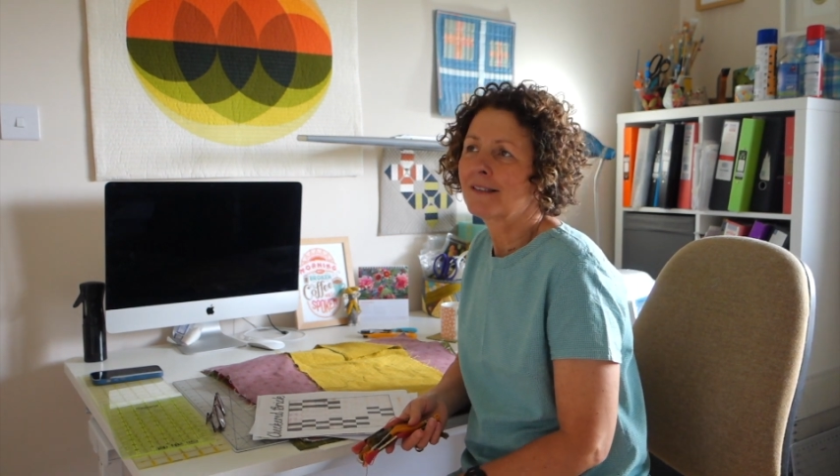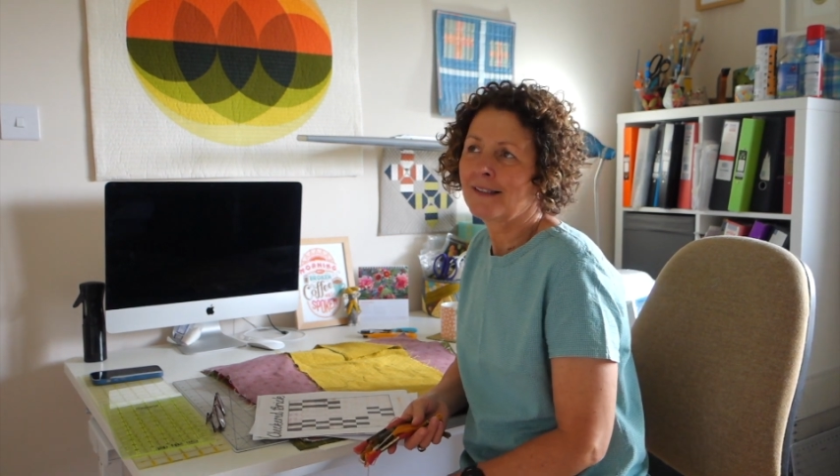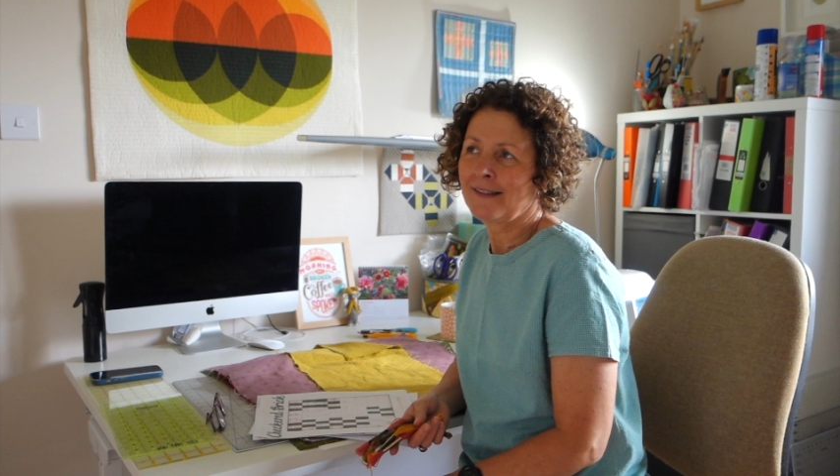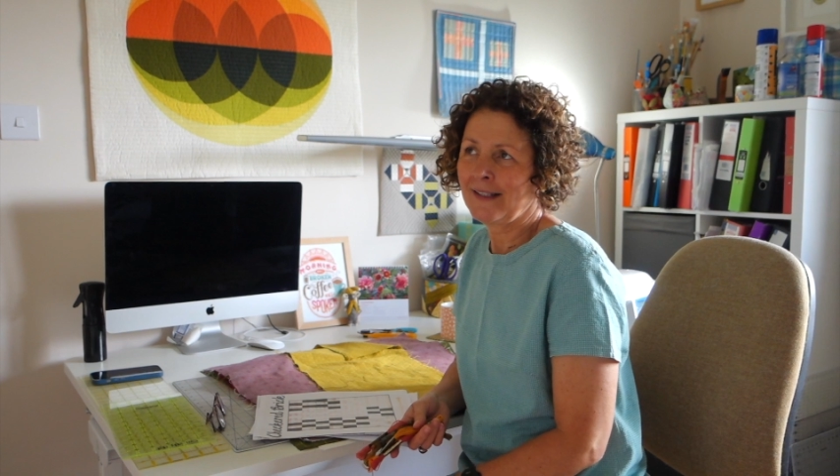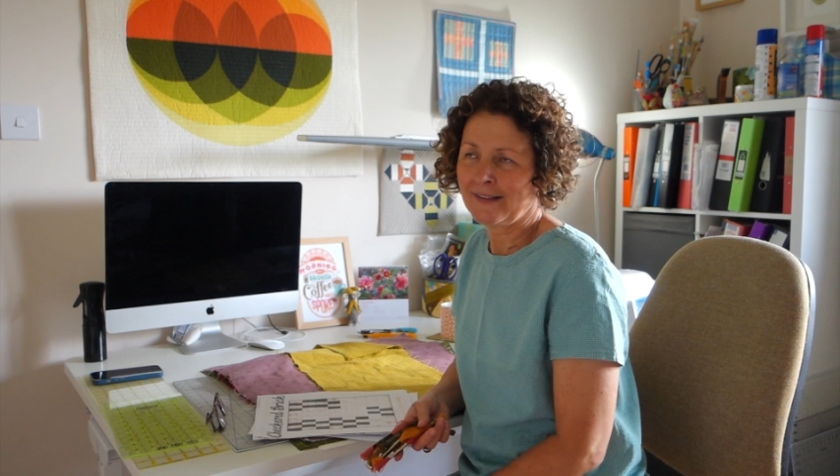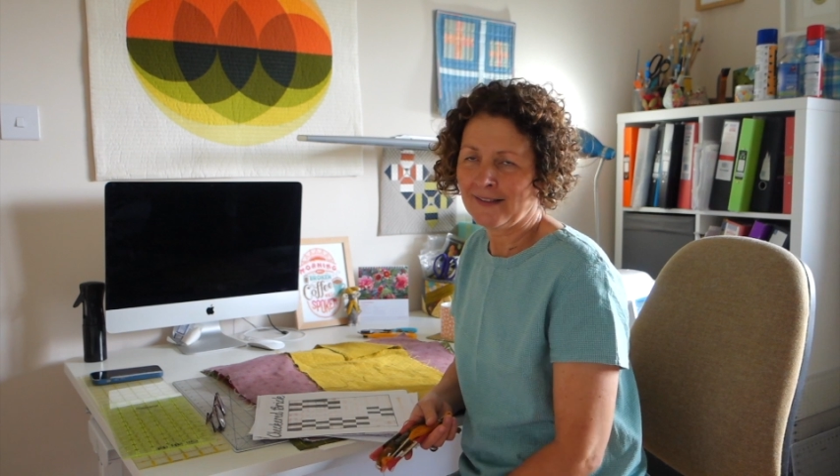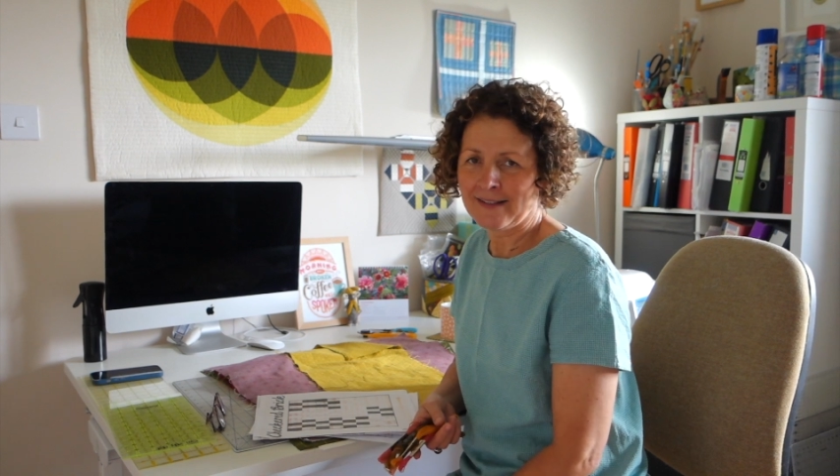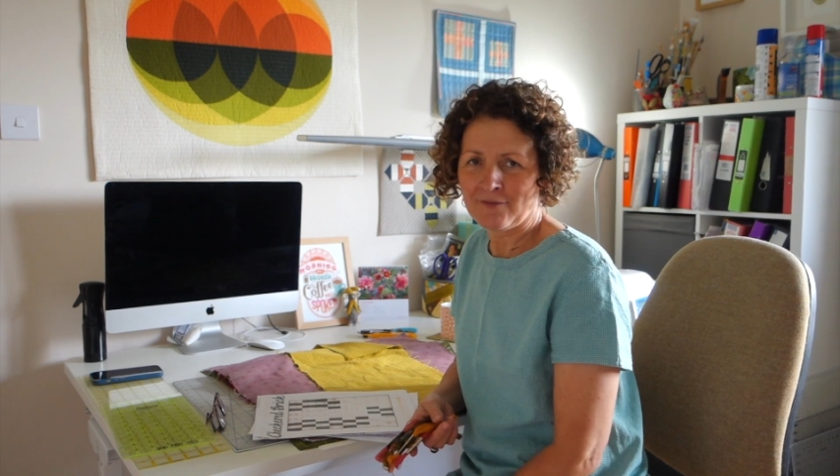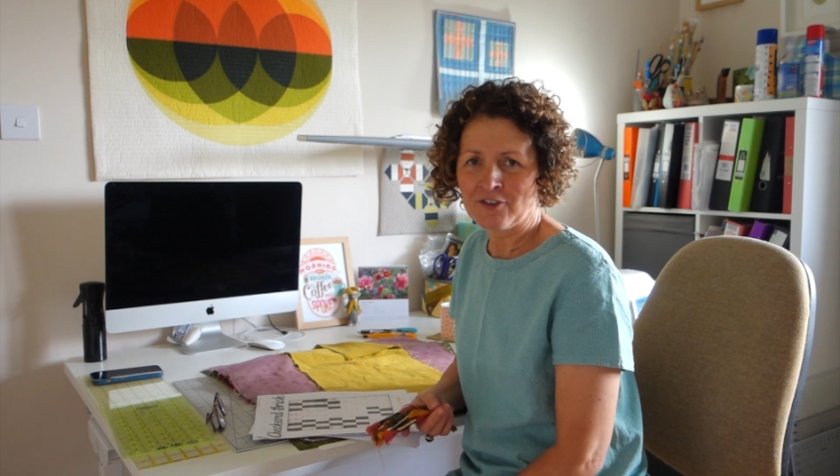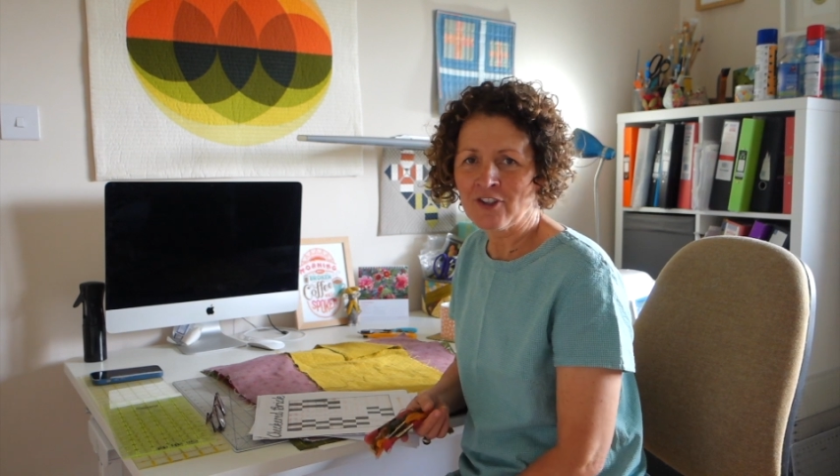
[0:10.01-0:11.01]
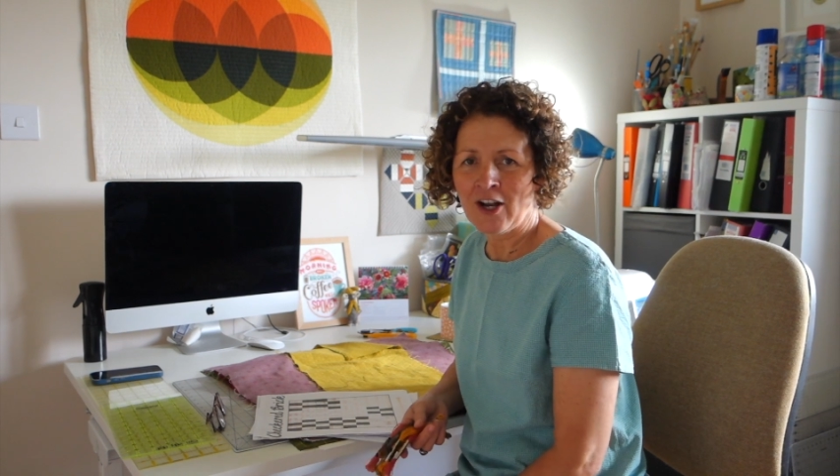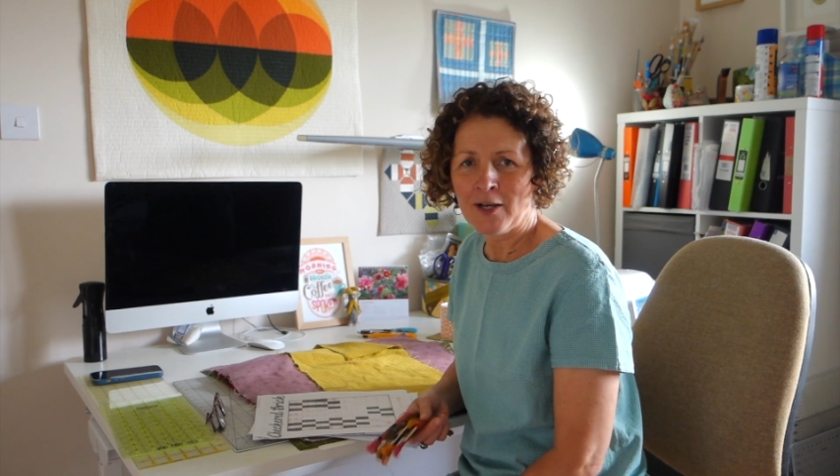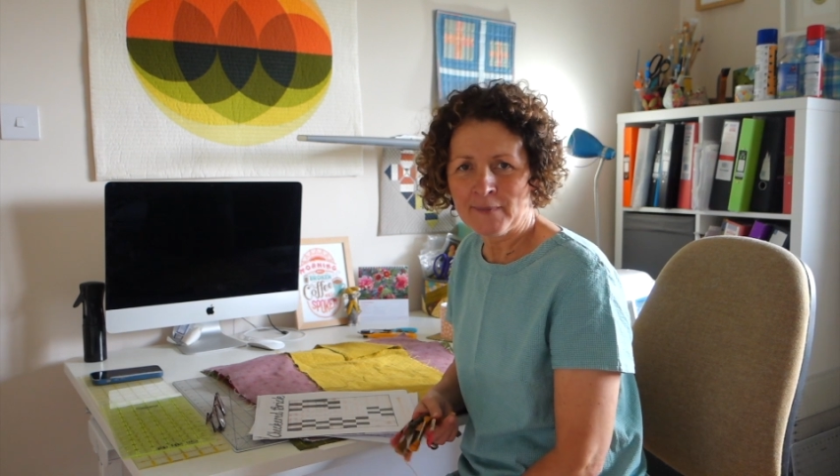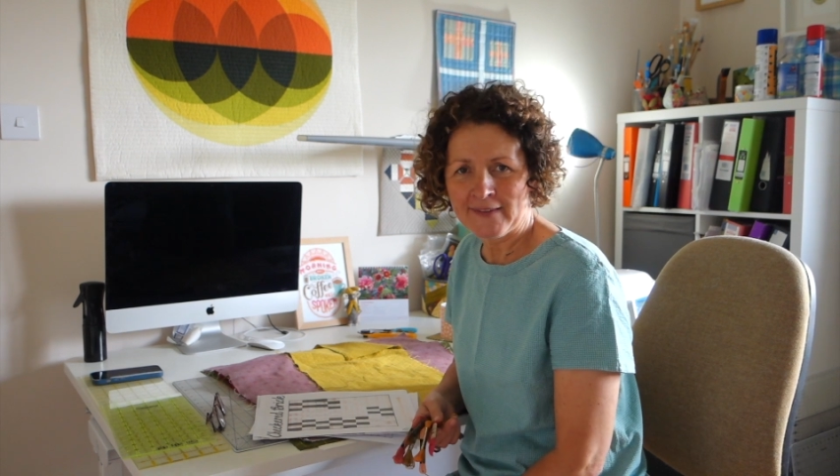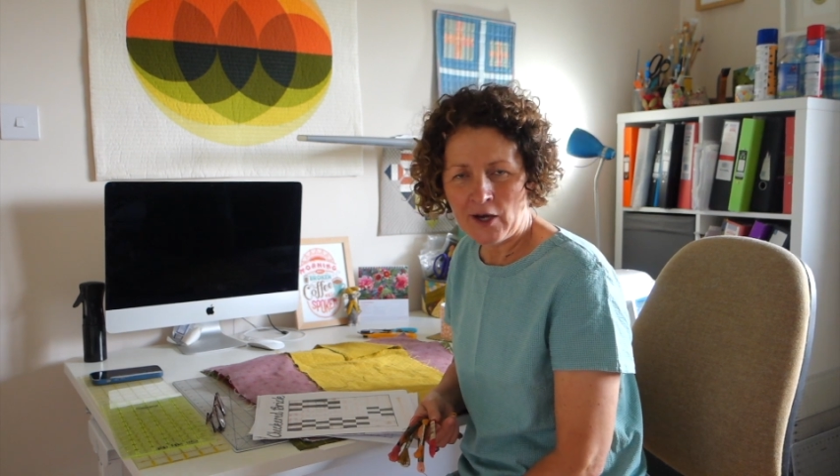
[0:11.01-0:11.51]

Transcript: 6 or 7 times